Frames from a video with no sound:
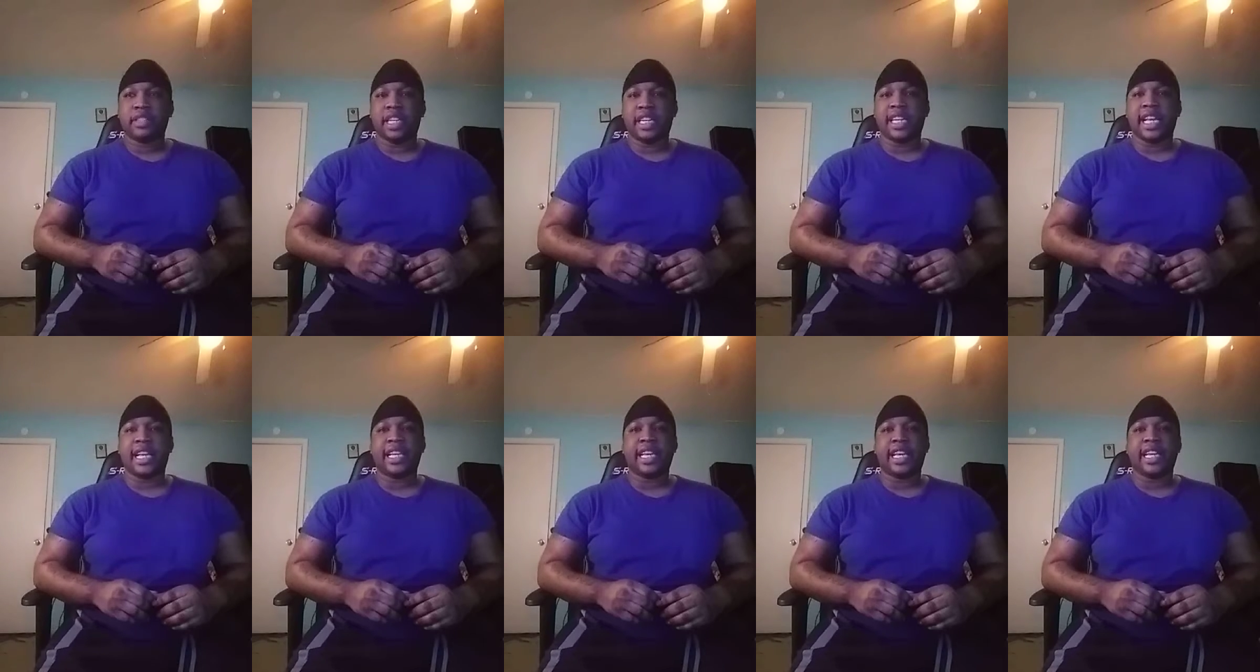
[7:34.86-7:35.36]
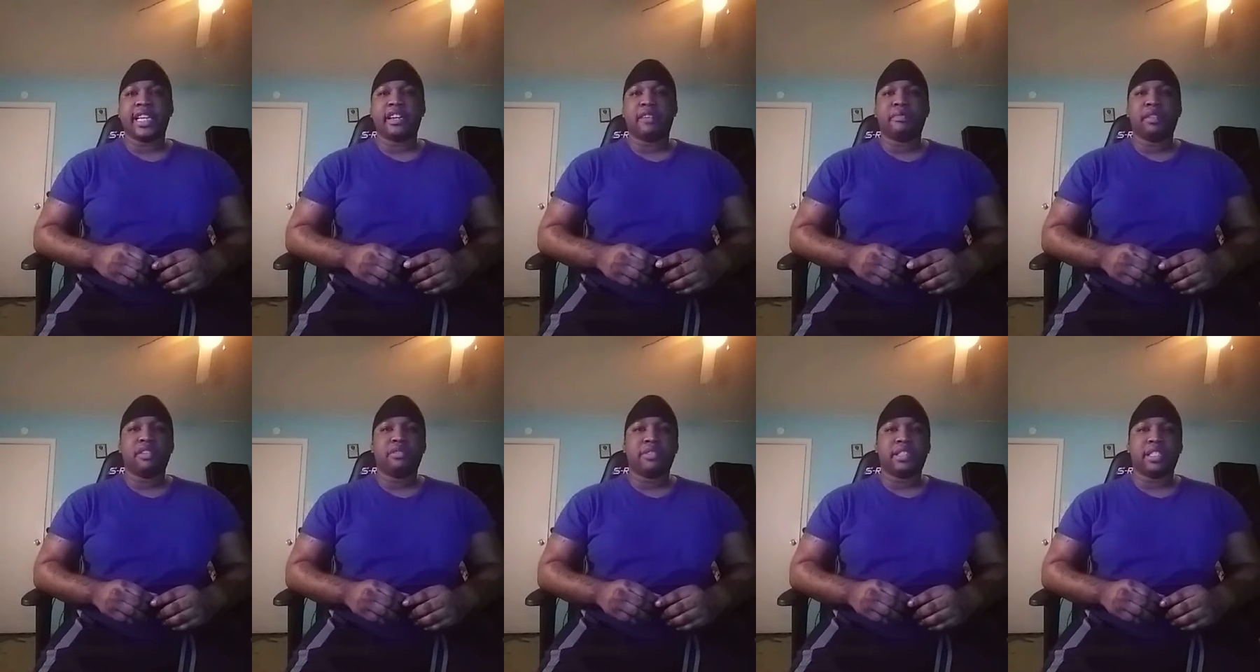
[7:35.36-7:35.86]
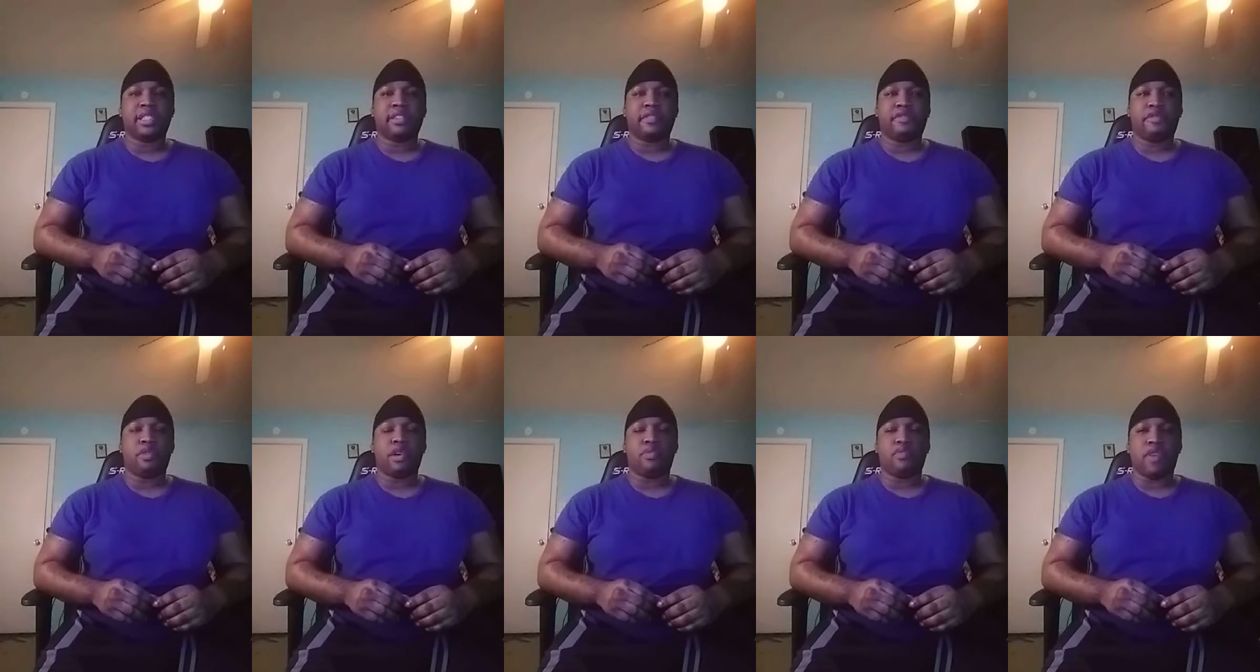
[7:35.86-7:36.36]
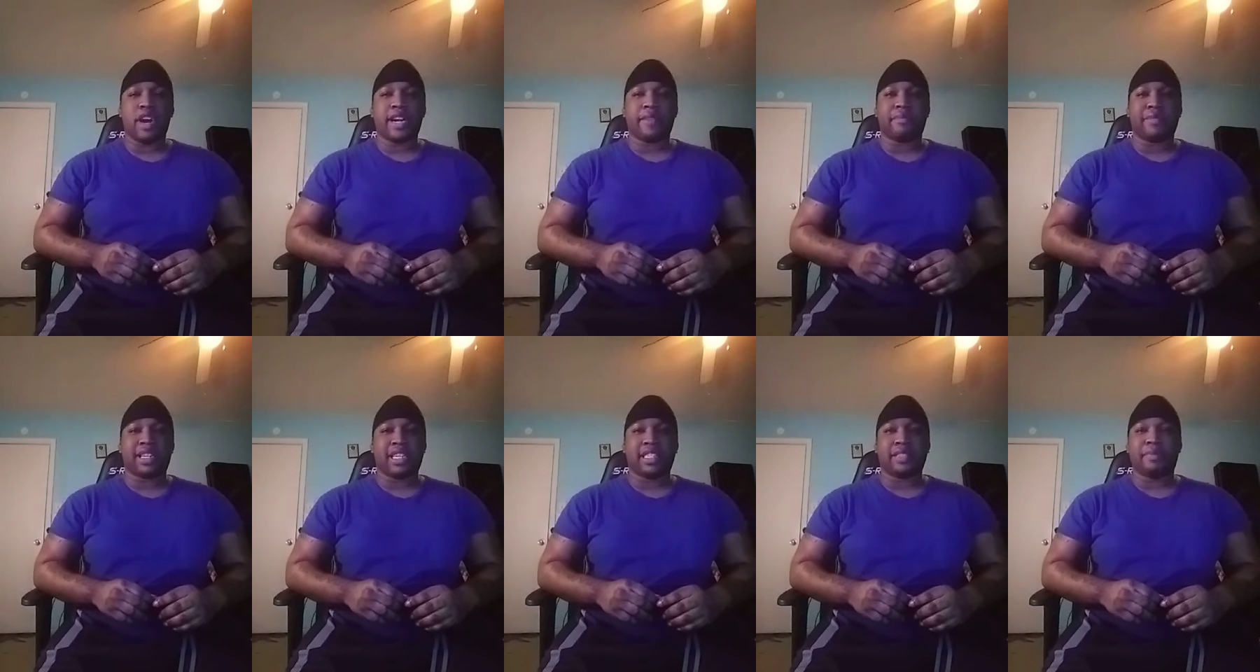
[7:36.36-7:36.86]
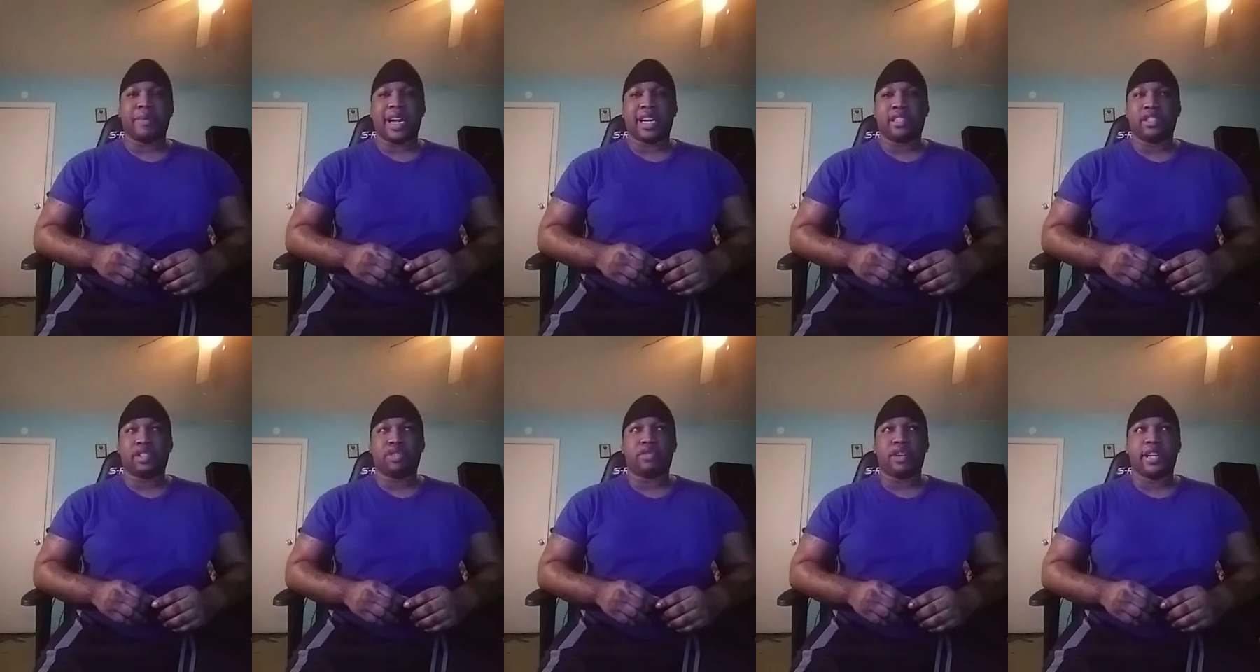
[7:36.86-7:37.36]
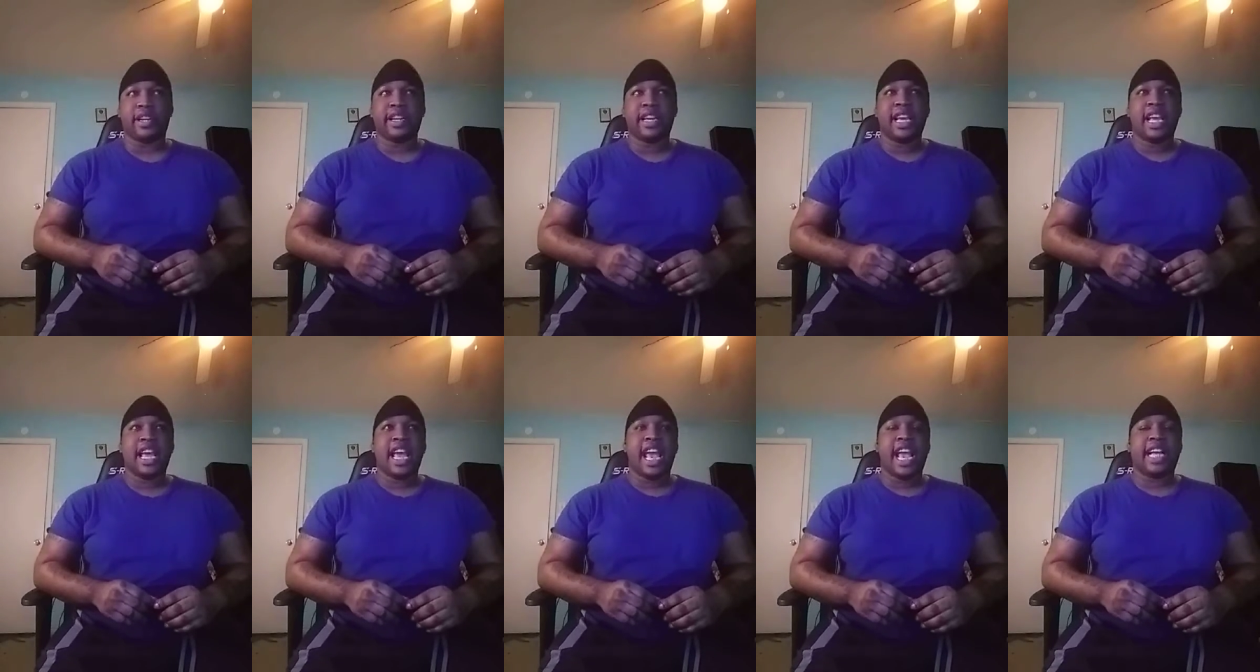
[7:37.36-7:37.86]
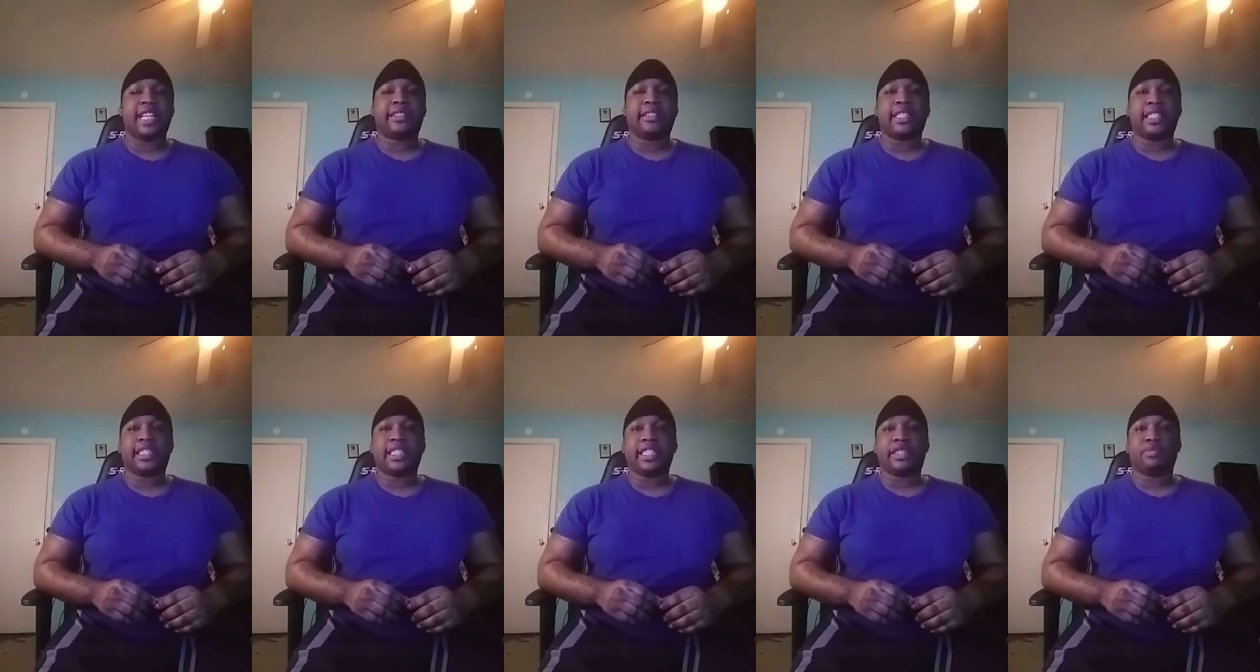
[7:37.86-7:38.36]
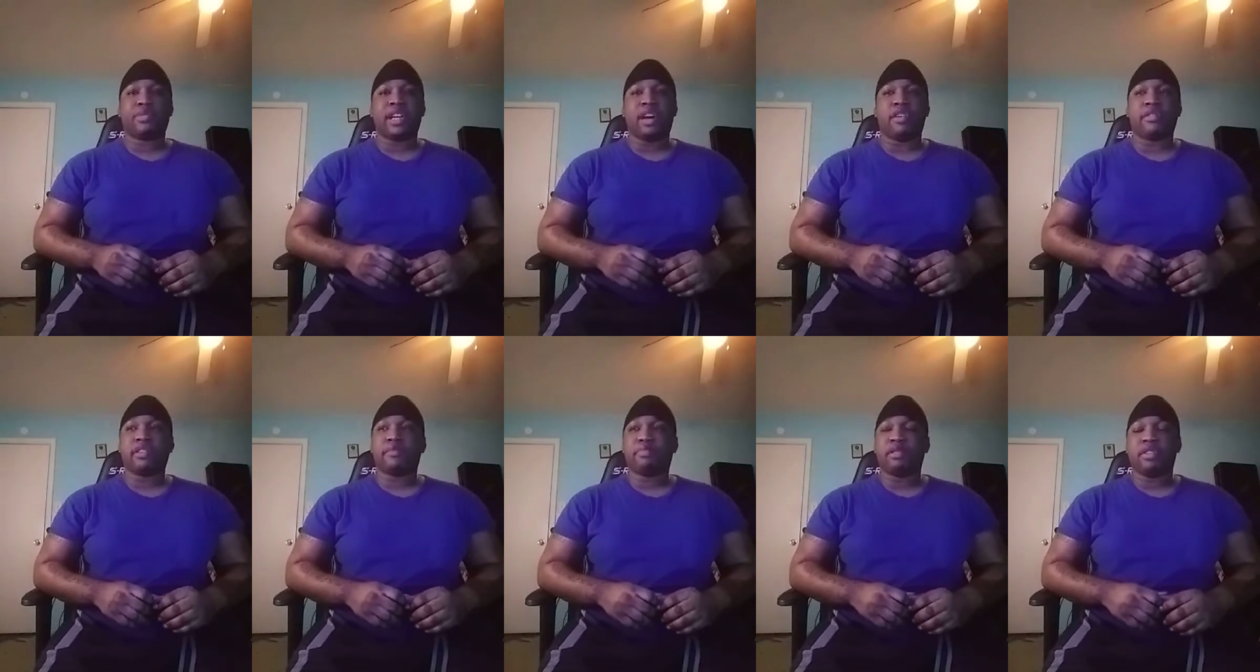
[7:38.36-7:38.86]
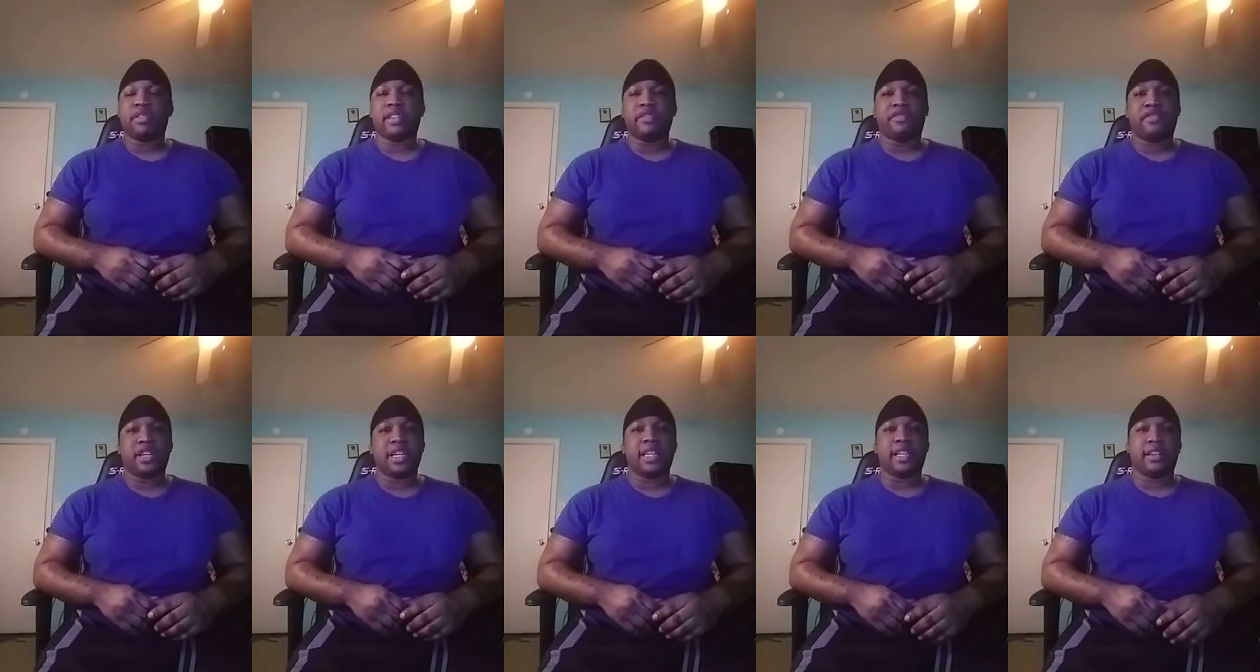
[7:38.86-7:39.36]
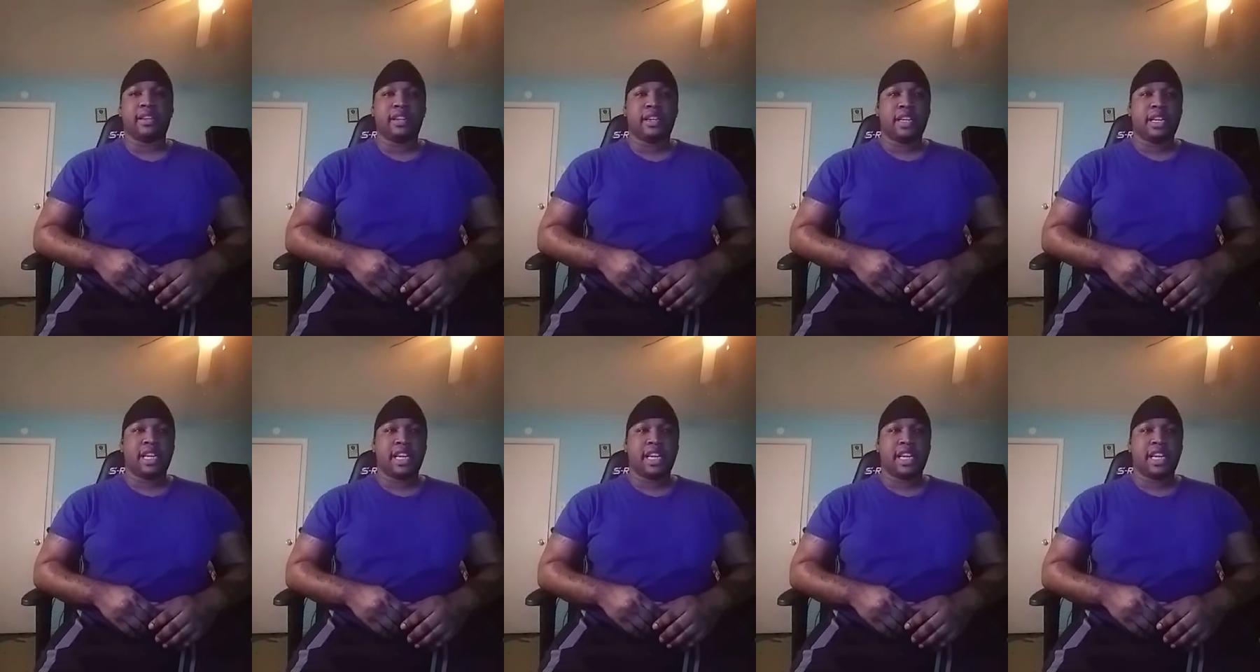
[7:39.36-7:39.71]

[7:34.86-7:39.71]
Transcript: And they end up losing 4-1 because Michael Jordan had 63 on a broken foot.